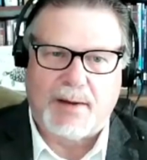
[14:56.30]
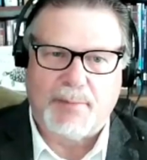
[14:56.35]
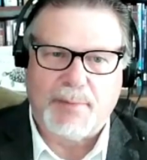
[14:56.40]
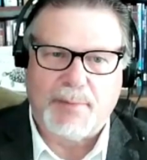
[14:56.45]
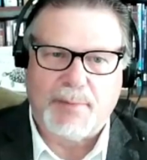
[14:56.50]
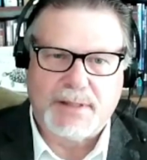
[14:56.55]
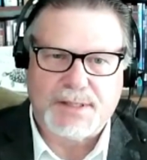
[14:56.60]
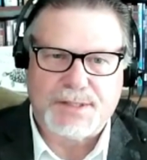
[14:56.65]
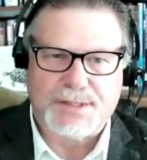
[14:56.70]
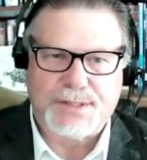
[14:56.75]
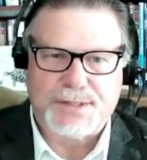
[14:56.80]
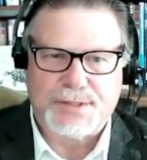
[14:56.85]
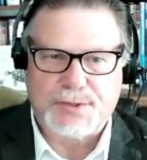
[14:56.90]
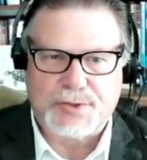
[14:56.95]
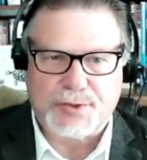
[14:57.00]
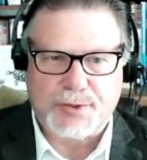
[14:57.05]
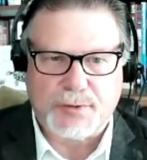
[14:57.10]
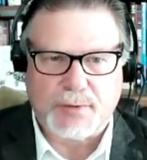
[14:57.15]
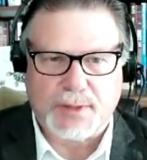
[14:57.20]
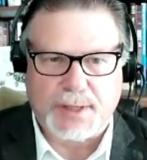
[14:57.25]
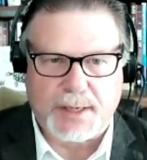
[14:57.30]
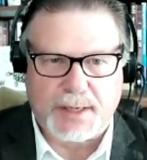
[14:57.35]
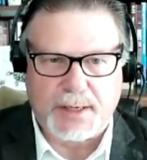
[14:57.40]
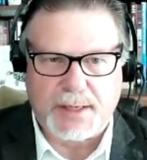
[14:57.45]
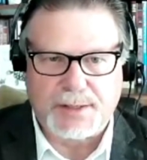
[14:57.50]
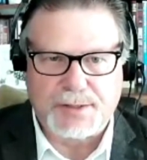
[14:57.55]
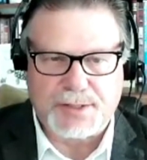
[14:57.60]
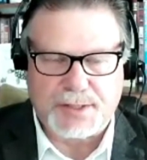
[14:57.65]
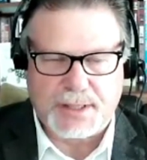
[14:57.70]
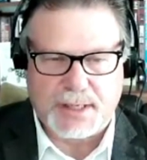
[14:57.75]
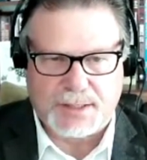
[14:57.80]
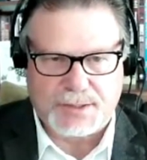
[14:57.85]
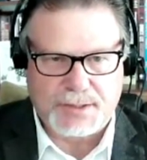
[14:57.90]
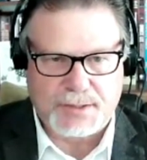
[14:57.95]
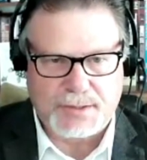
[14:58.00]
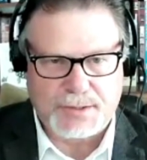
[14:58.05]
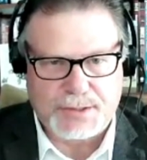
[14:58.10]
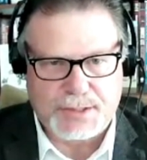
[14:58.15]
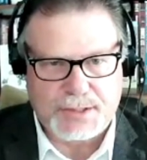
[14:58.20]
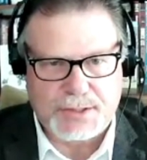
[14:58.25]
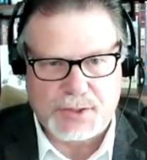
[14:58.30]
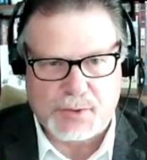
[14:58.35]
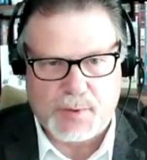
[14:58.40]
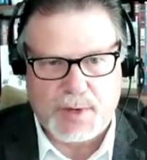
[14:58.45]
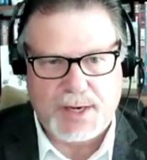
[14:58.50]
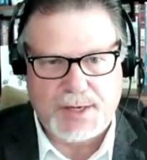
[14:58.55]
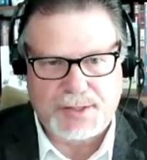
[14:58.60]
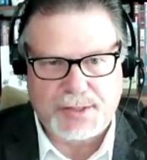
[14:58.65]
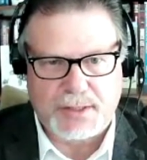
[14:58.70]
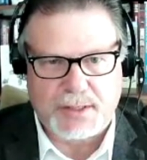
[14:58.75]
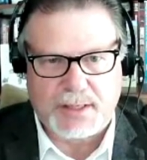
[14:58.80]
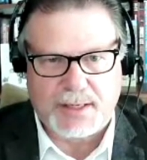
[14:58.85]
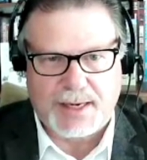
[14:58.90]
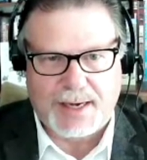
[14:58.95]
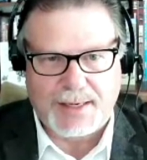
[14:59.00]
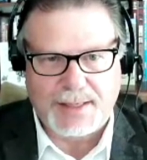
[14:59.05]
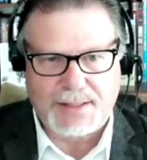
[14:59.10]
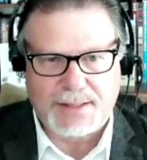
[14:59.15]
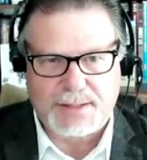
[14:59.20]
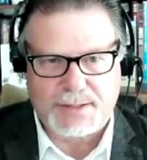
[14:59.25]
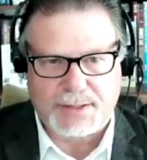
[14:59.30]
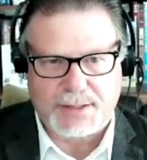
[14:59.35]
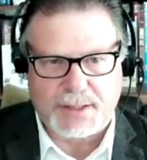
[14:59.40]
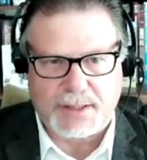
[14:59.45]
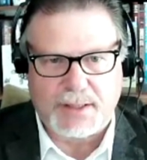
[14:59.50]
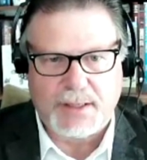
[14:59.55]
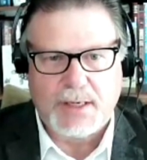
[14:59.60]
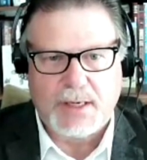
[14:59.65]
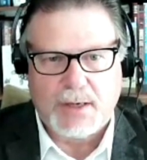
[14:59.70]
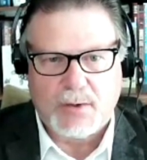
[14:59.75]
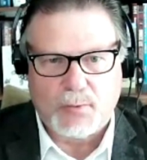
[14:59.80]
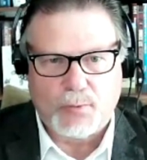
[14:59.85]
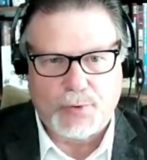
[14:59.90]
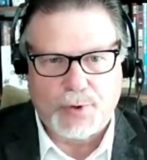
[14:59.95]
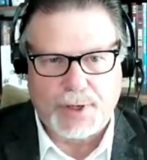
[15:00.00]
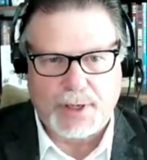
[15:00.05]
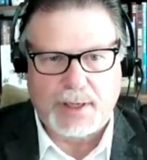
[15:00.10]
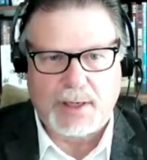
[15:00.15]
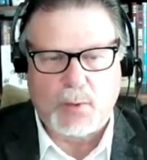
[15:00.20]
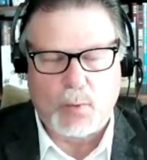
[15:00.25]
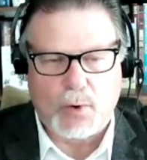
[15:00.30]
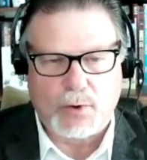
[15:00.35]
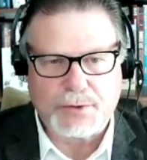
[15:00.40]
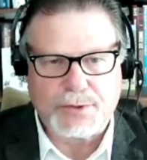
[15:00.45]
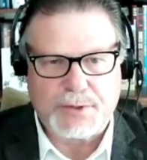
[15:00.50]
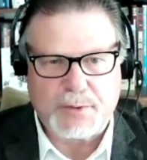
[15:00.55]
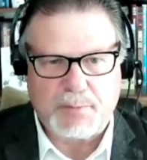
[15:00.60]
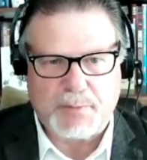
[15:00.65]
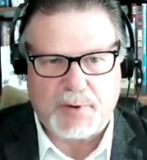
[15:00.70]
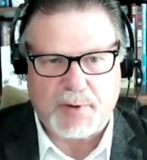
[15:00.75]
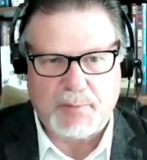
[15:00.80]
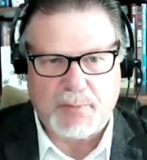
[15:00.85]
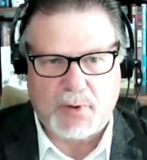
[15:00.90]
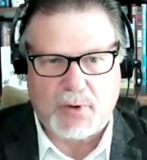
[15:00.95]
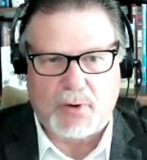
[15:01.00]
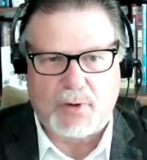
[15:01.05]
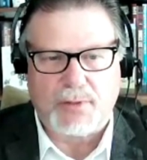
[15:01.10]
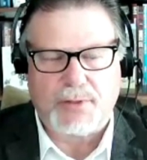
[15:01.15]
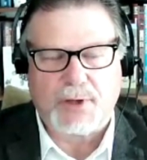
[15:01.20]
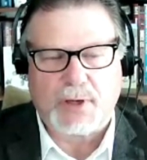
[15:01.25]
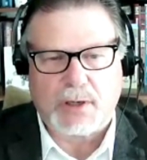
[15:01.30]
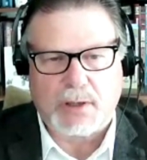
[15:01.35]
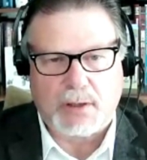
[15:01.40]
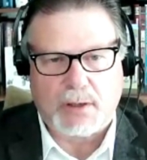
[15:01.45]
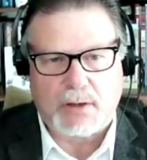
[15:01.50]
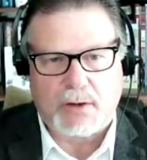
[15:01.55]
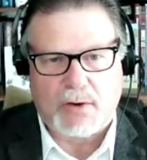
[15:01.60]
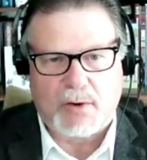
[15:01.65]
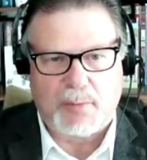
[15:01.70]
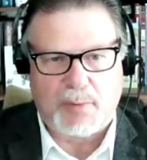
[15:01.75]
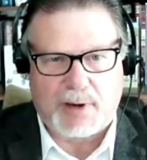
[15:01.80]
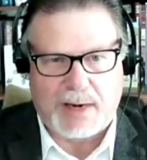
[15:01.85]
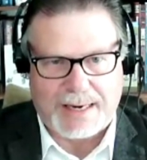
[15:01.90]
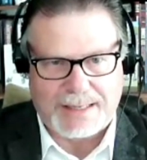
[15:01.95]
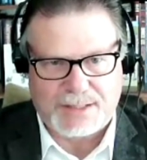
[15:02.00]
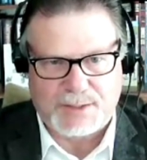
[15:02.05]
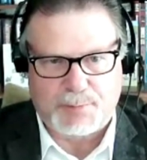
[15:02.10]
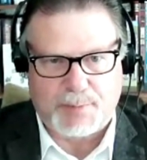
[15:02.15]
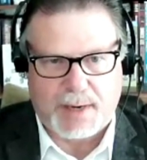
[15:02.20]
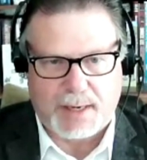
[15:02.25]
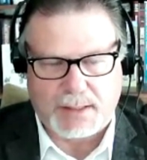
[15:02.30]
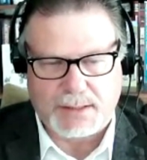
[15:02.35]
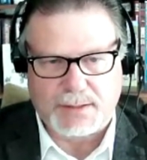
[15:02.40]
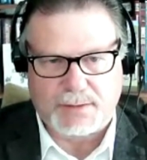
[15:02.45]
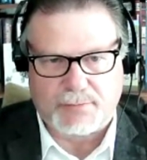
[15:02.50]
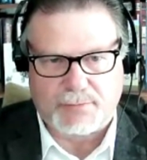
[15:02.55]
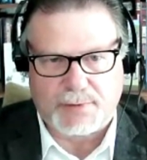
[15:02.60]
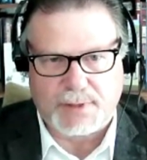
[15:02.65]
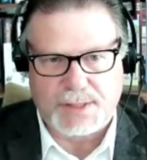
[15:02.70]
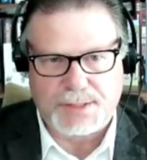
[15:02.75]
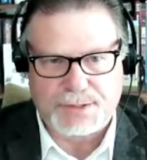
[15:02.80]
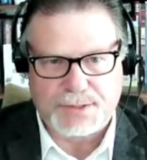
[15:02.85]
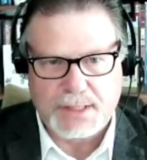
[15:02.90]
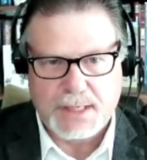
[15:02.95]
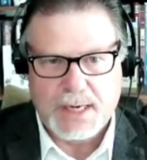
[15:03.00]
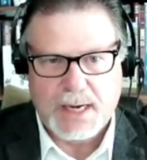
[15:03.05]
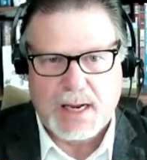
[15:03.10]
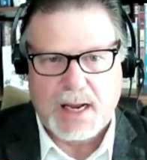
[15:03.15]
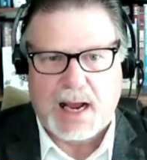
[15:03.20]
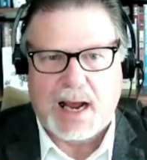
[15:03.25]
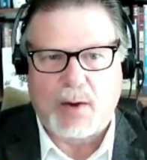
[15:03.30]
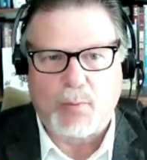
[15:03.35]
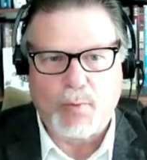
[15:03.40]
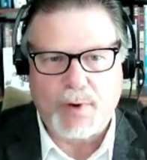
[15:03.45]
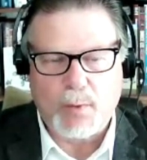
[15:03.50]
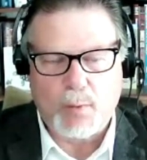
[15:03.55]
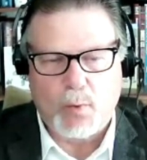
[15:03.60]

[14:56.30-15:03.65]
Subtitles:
I mean, this is truly an international situation, and I'd really want to promote the global aspect of this, and we